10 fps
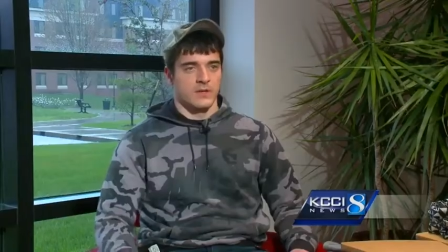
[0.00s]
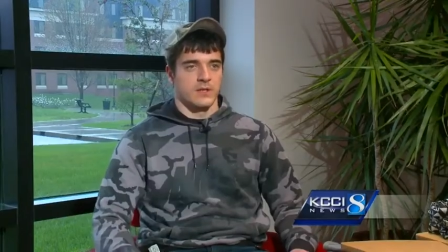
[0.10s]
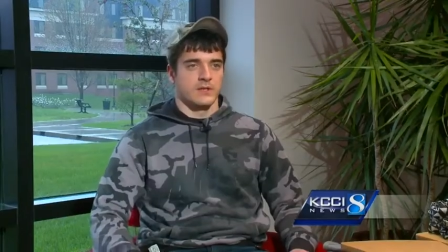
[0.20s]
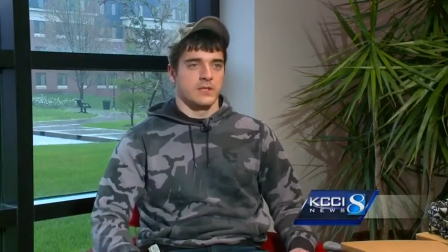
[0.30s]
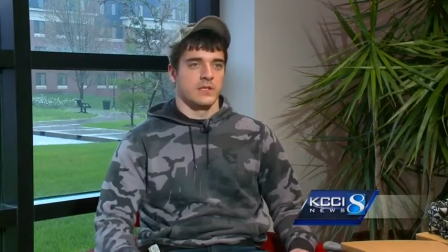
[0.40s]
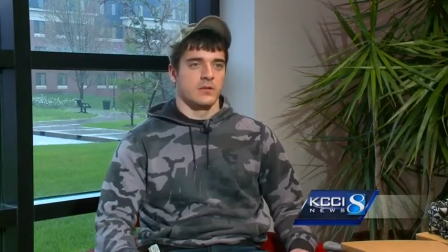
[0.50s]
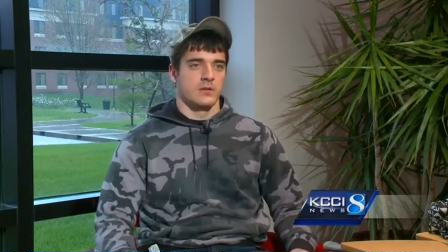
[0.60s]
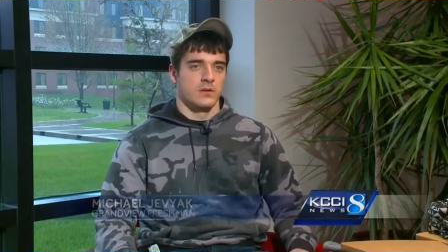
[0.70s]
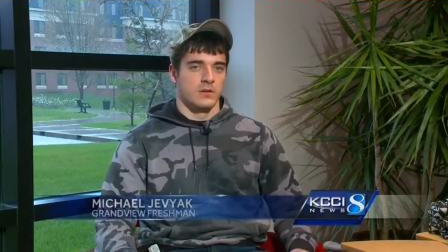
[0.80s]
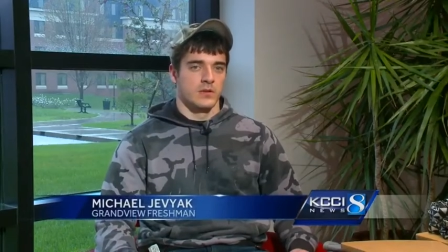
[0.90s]
it's getting
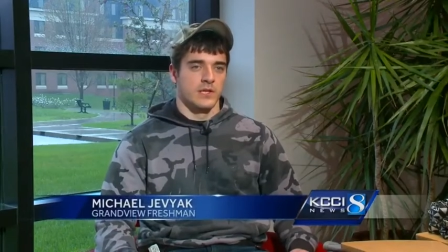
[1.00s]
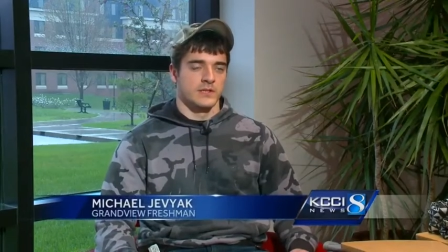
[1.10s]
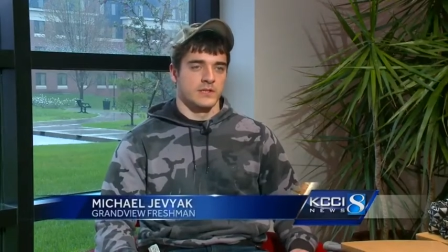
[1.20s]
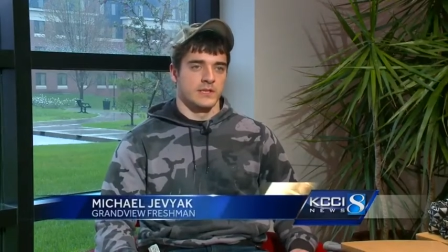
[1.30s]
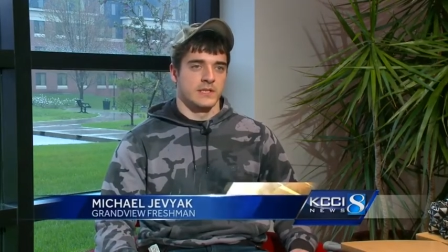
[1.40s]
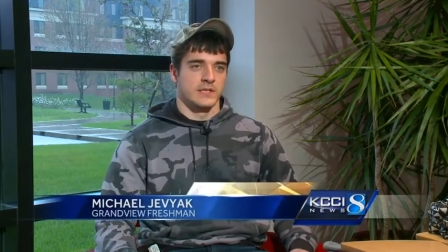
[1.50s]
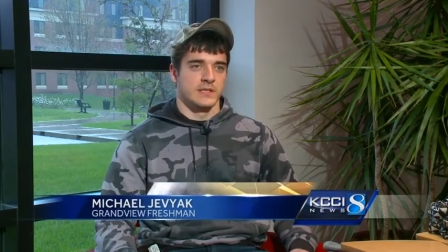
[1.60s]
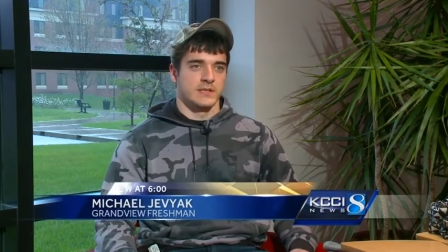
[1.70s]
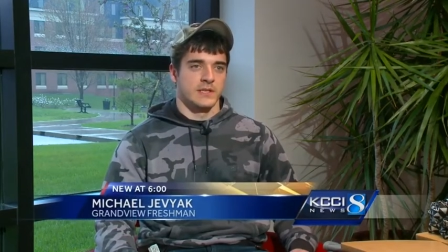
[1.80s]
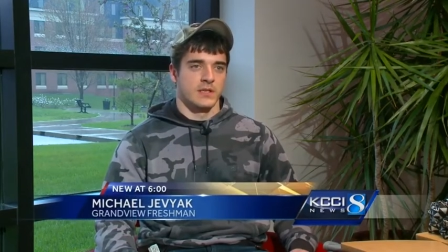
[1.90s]
less
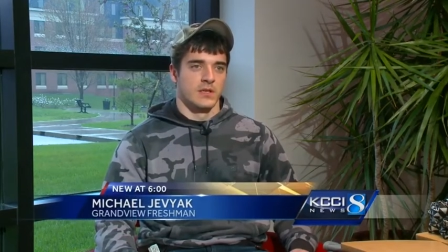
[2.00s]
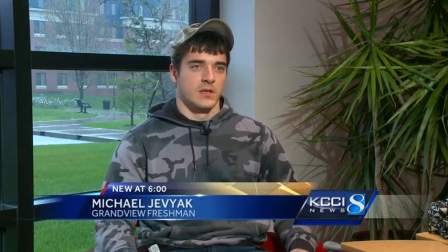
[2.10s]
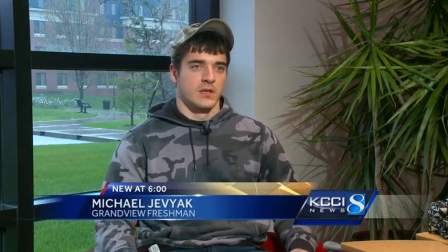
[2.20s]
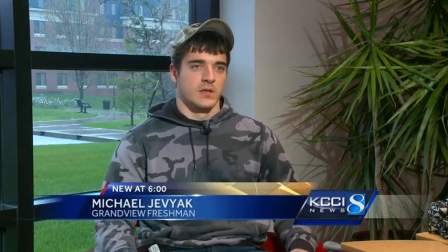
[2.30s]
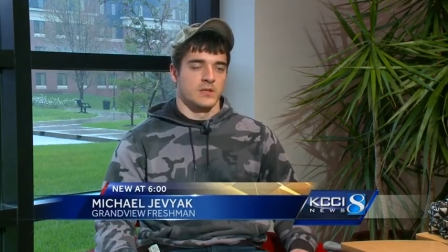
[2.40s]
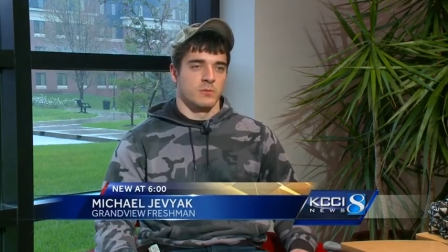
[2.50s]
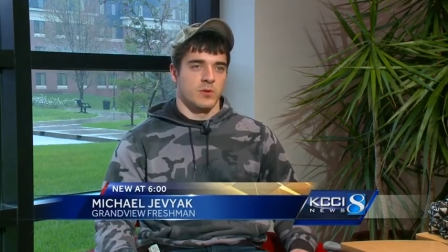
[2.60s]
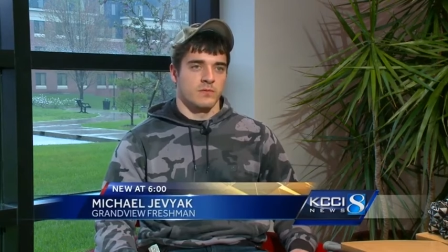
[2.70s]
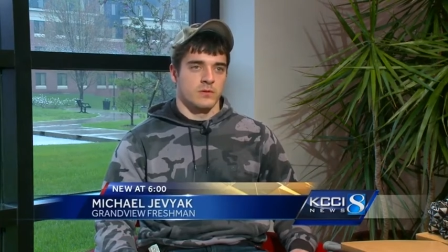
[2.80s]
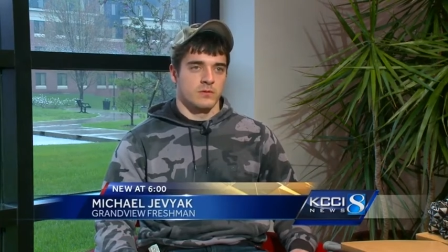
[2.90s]
serious. Like, it's more
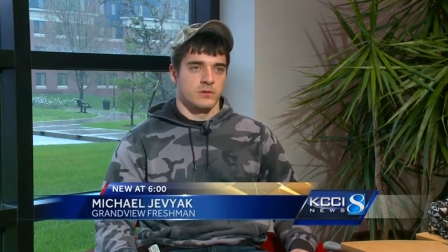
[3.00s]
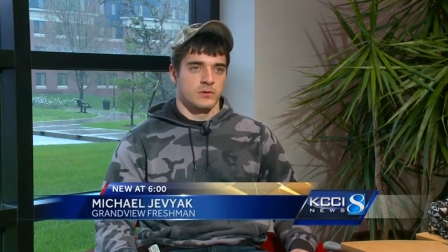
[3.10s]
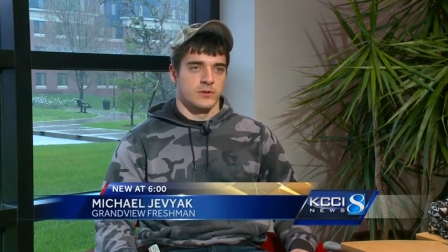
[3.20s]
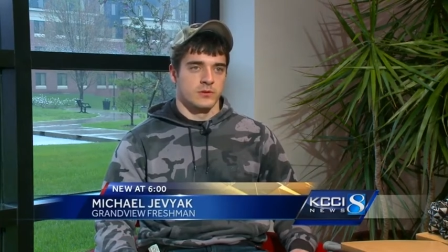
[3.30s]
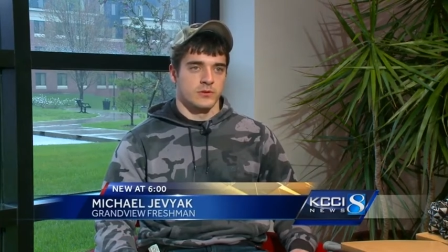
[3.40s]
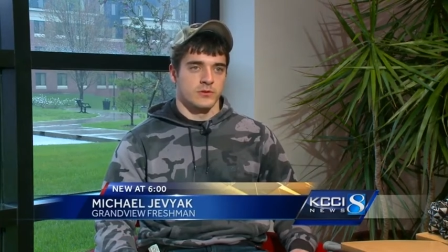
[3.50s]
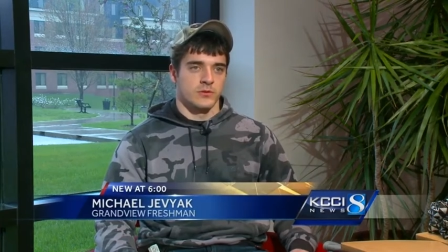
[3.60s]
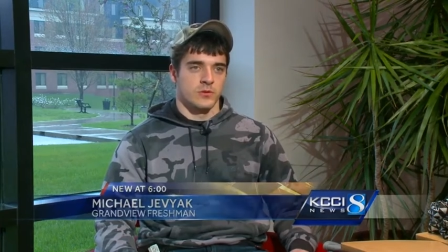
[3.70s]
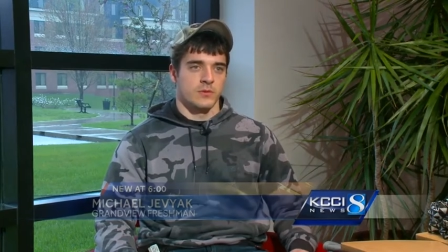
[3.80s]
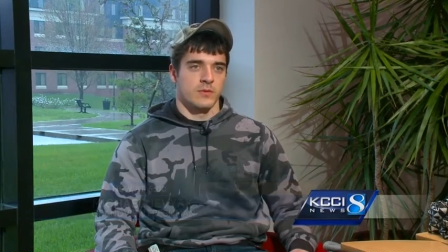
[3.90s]
of a social
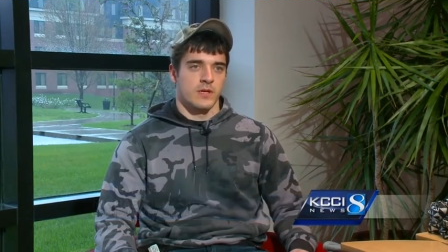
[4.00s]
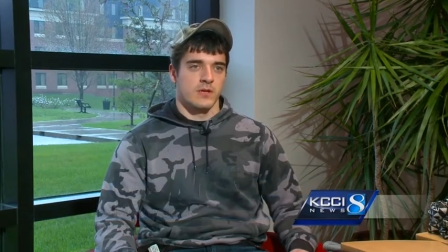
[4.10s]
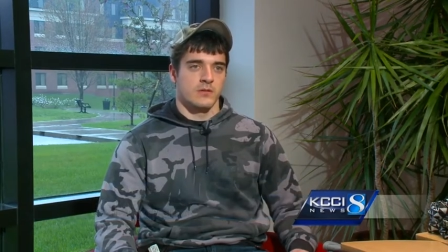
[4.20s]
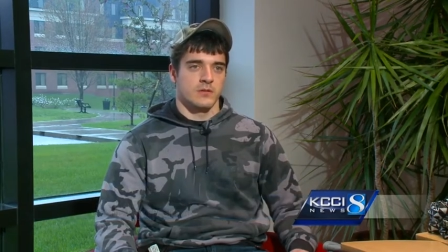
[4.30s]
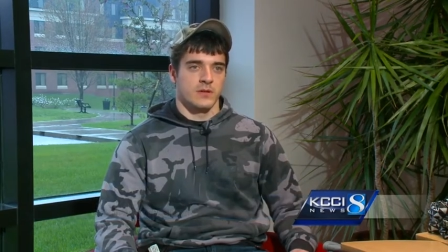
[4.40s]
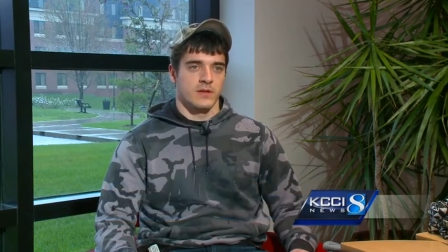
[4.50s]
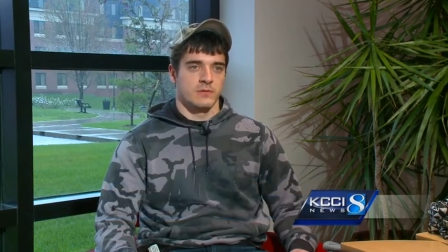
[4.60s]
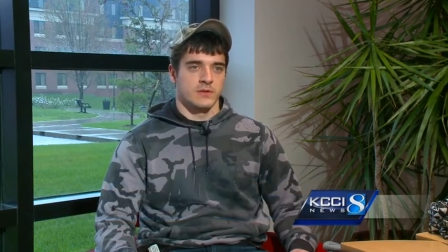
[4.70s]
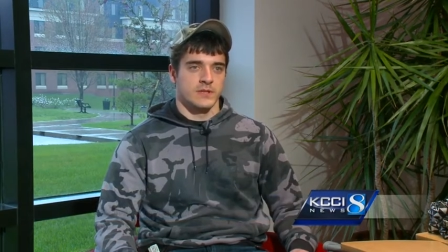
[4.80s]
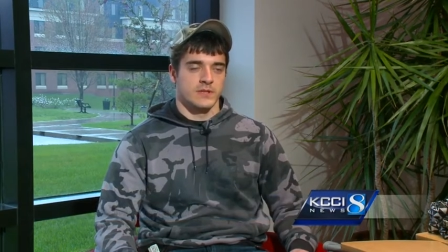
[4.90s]
norm now.
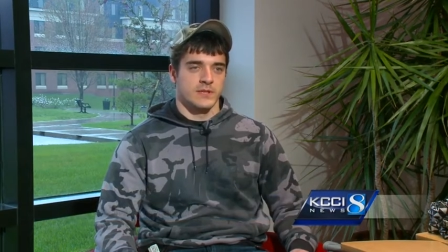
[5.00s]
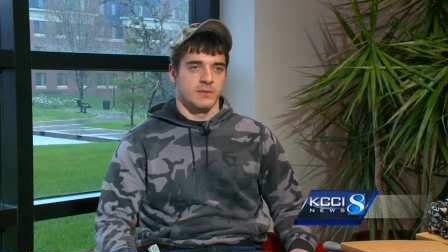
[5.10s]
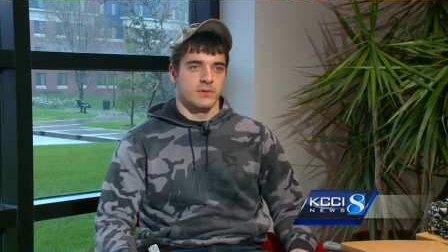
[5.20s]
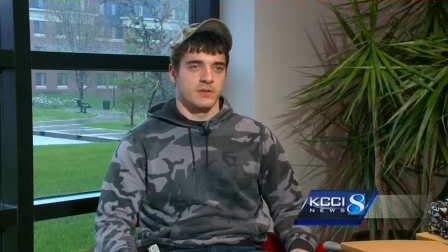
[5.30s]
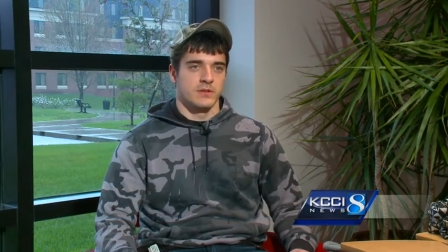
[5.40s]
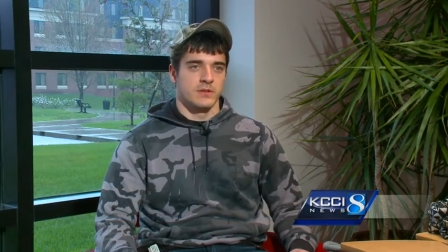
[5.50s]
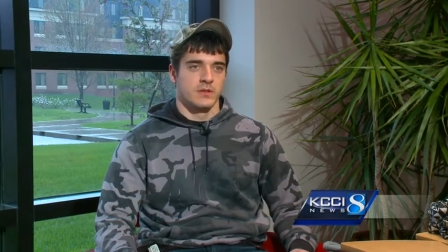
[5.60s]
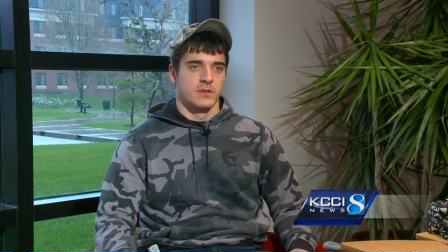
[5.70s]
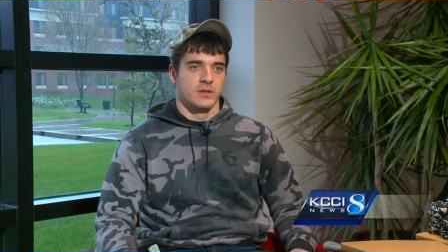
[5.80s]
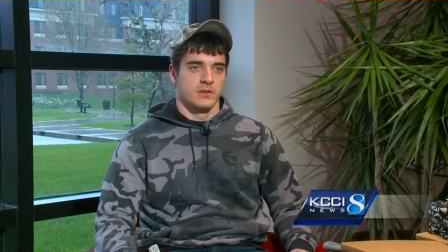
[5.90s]
Everyone's accepting it
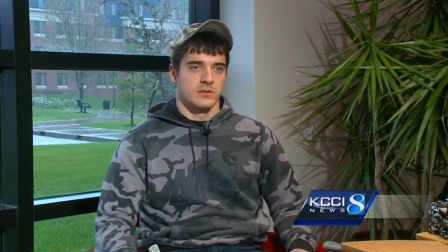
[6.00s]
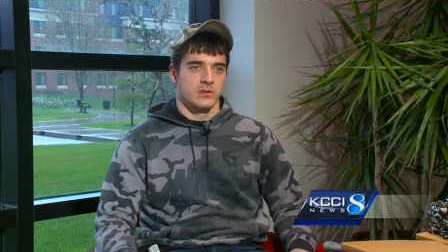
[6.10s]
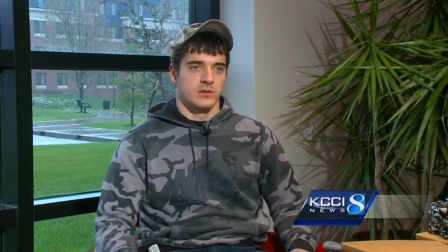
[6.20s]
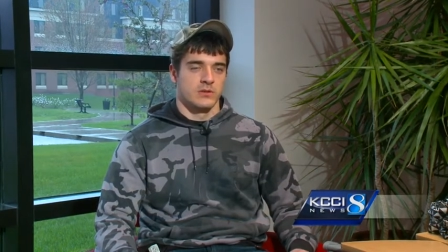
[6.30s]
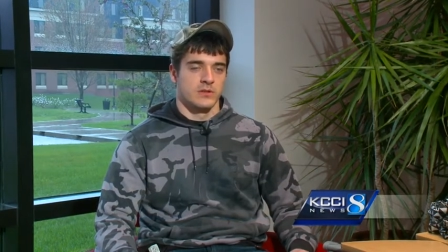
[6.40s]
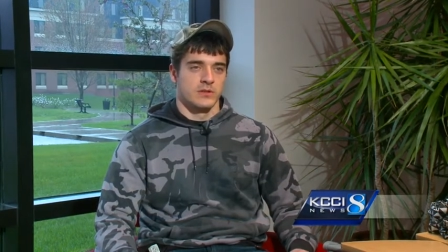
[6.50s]
slowly.